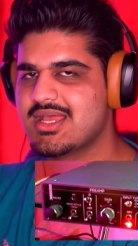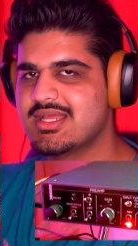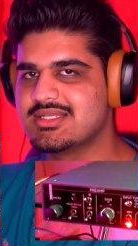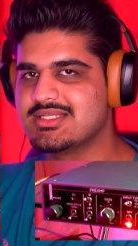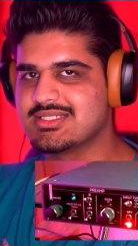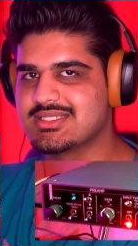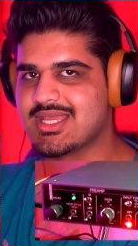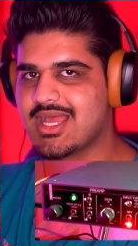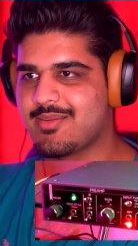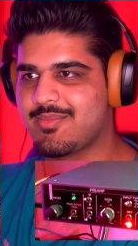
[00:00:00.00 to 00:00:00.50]

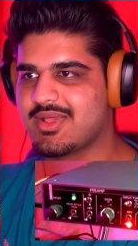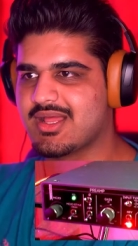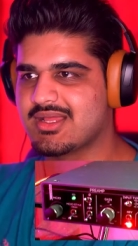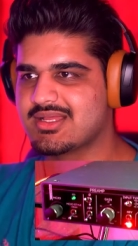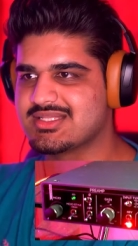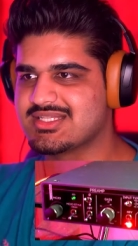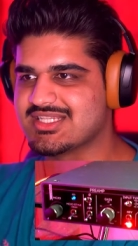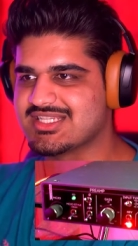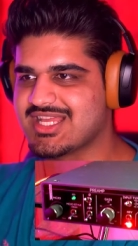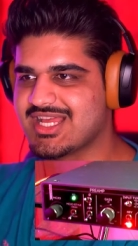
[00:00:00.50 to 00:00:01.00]
to
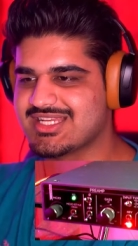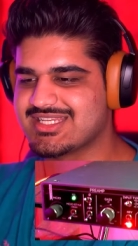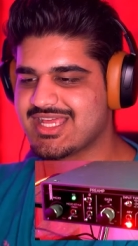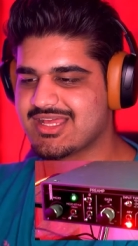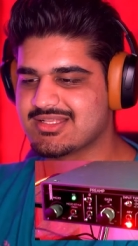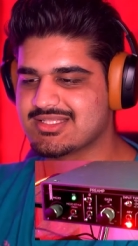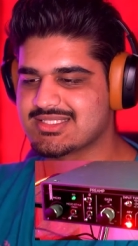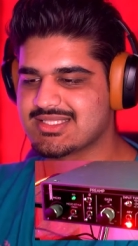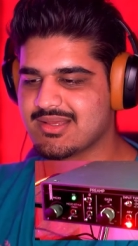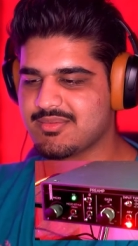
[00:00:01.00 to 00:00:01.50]
cut
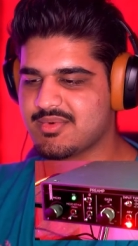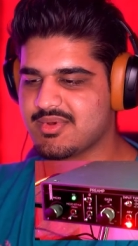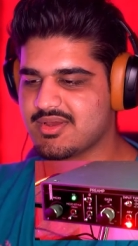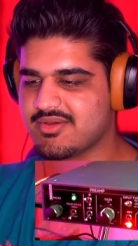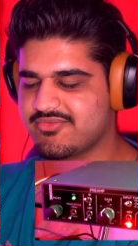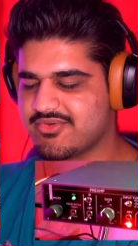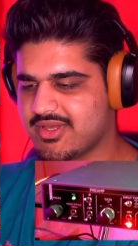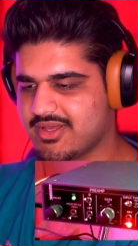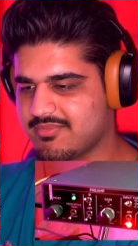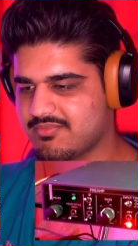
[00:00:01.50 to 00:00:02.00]
out some of
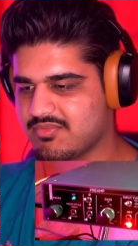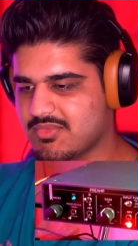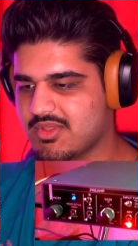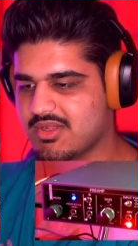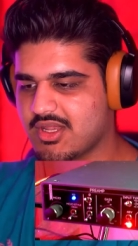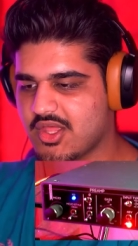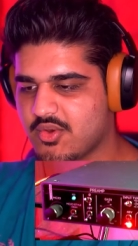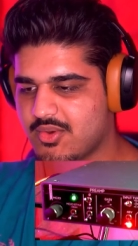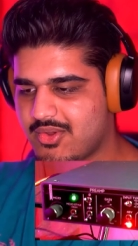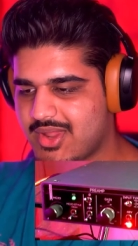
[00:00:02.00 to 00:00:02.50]
the
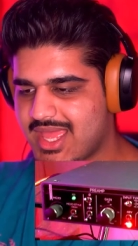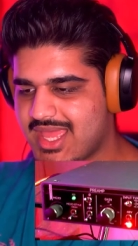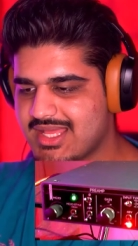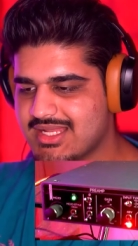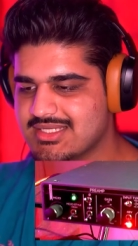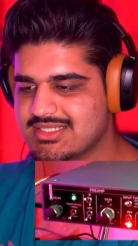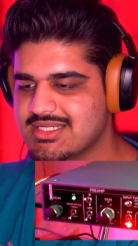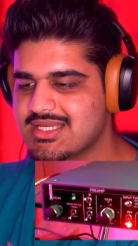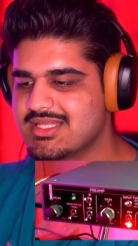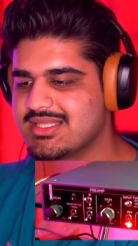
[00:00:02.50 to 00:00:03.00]
lower
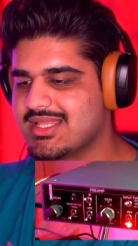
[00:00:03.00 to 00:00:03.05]
end.